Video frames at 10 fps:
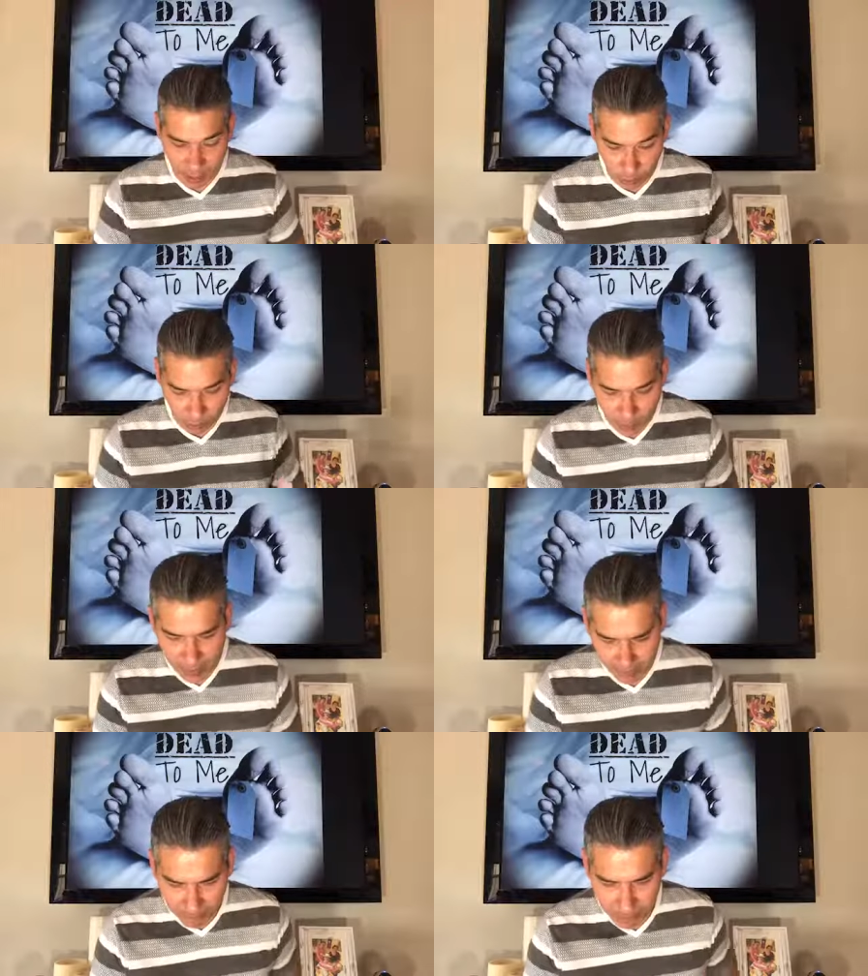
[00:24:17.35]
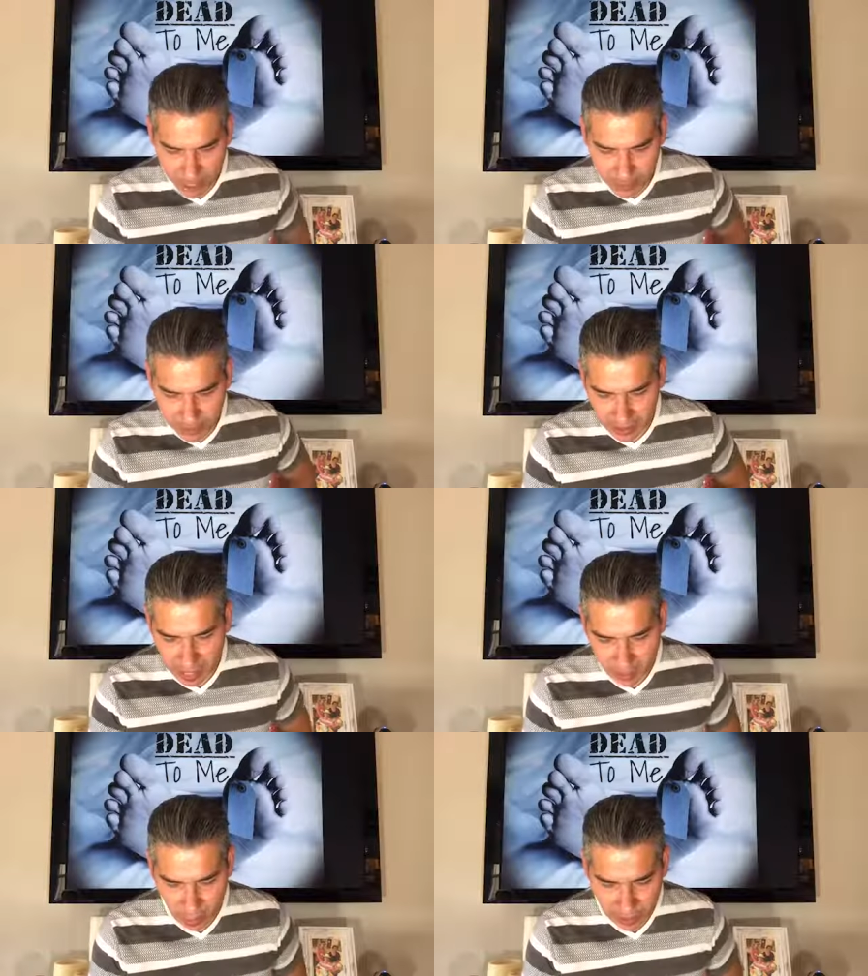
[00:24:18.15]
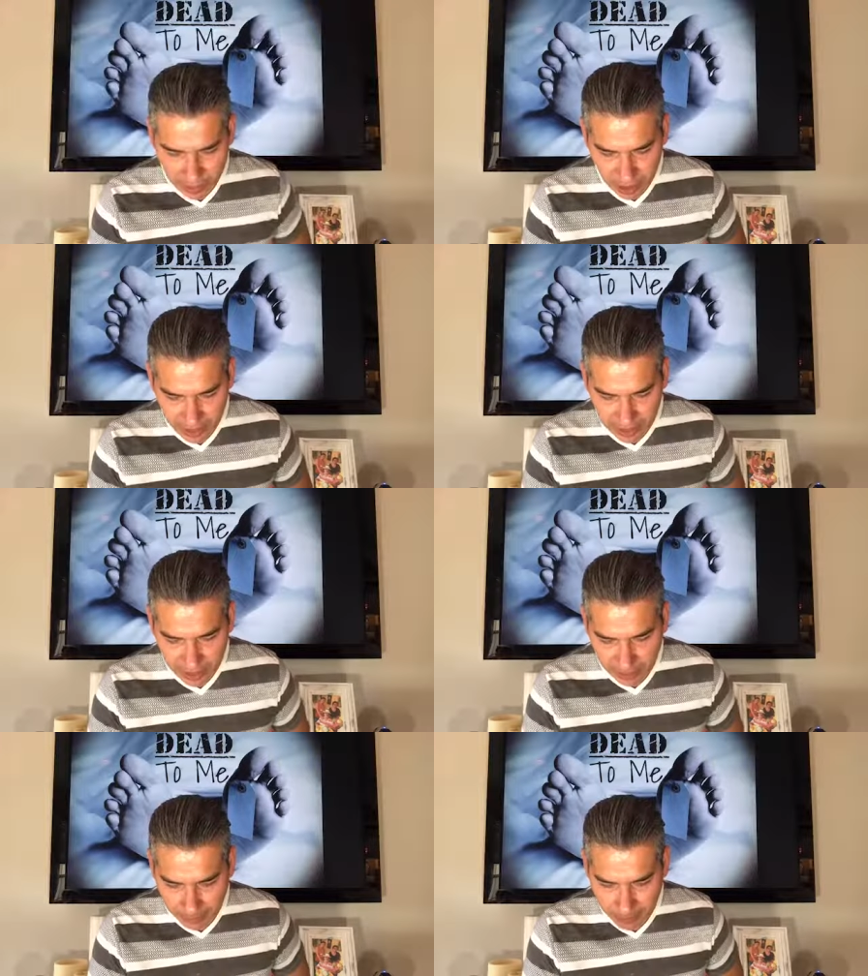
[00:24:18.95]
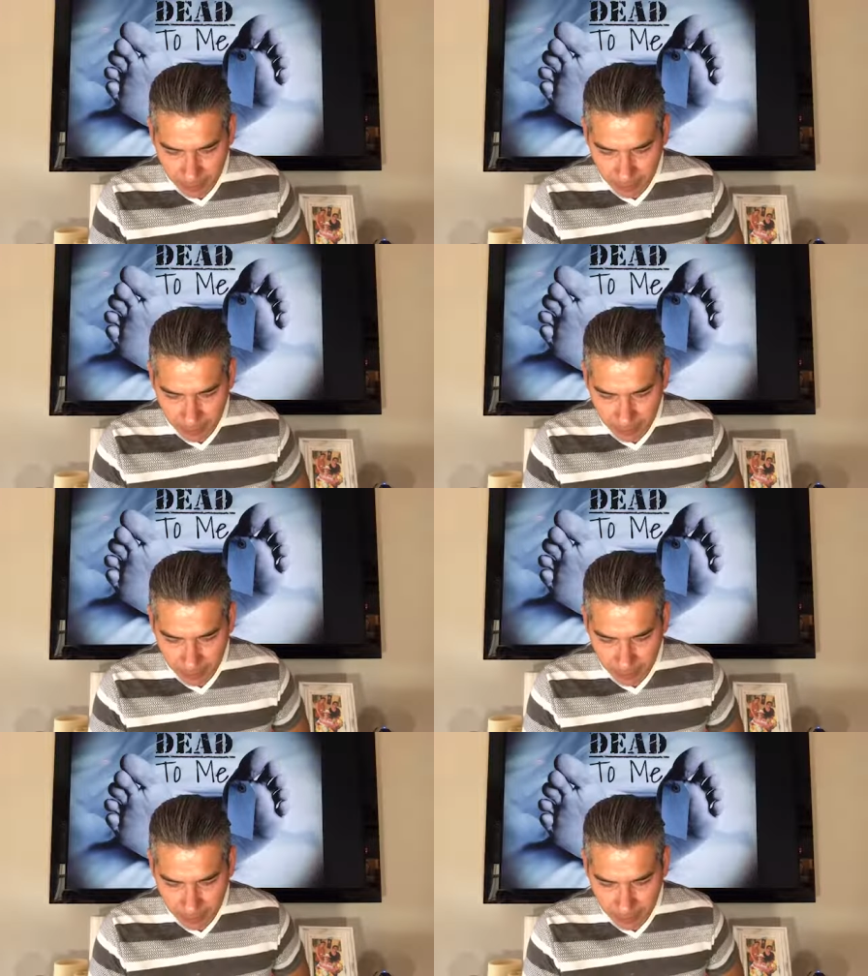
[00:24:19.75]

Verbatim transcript: And we're coming, coming to that point in just a second.